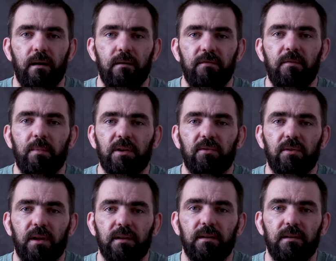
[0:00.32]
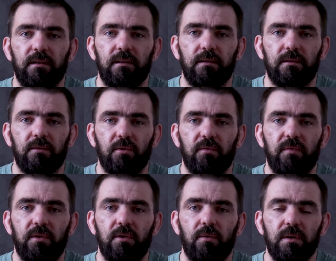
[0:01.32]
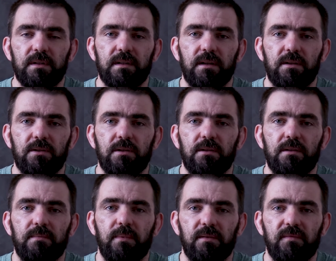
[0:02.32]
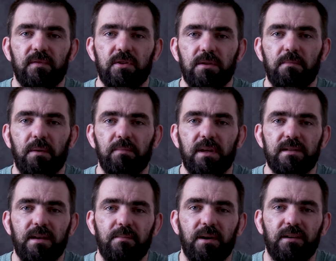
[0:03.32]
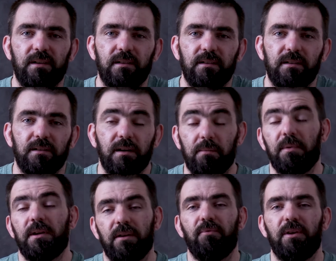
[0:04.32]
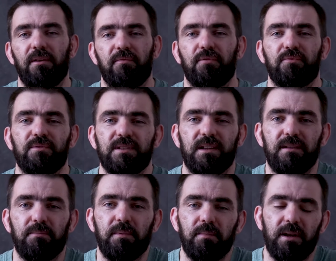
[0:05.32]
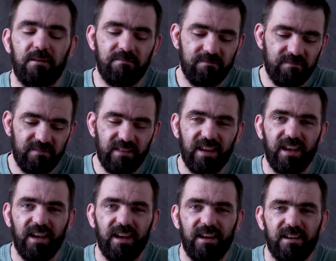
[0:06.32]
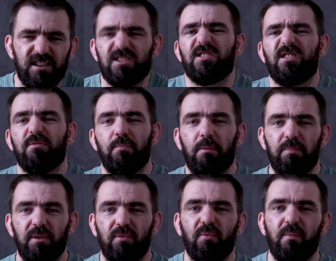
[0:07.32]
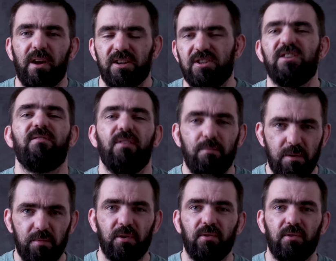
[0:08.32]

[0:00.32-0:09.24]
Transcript: I already shot this video once, and at the end I realized the camera was out of focus. I didn't like how it went anyway.